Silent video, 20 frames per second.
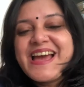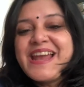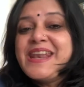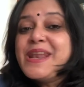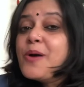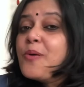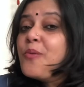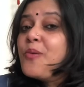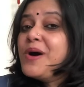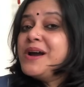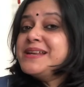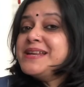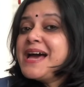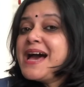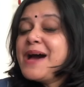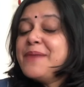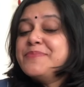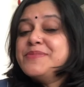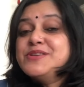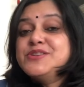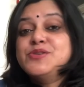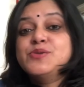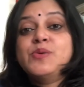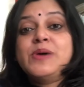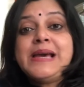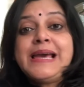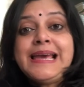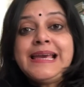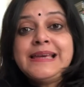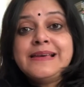Now what happened to
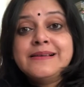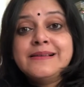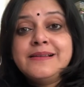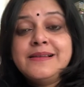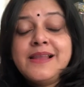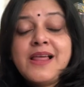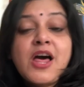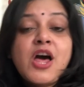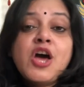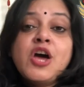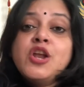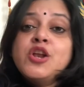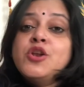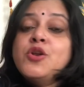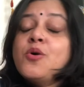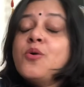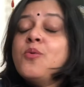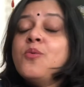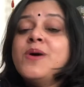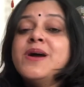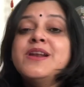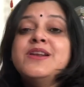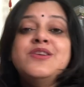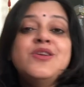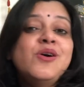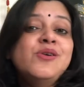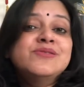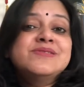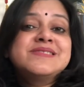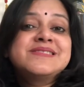Eagle, no one
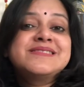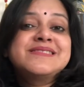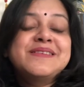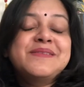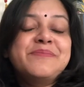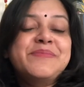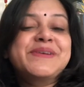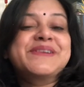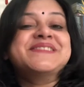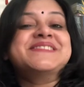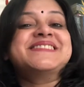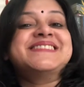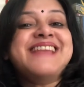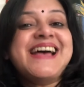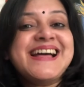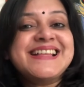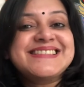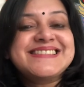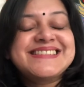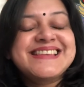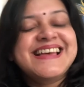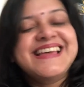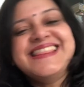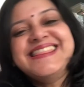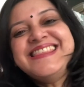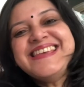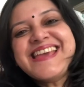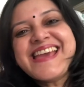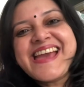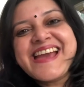knows, because that's
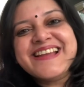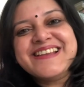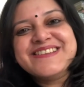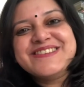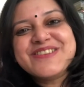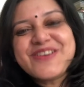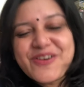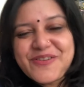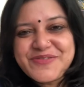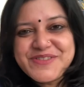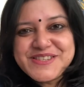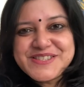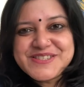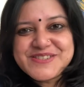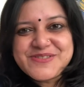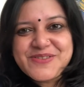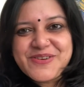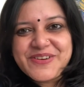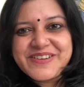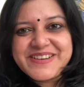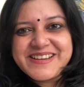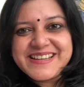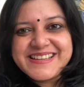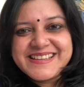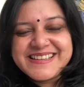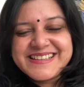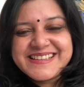the end of the story.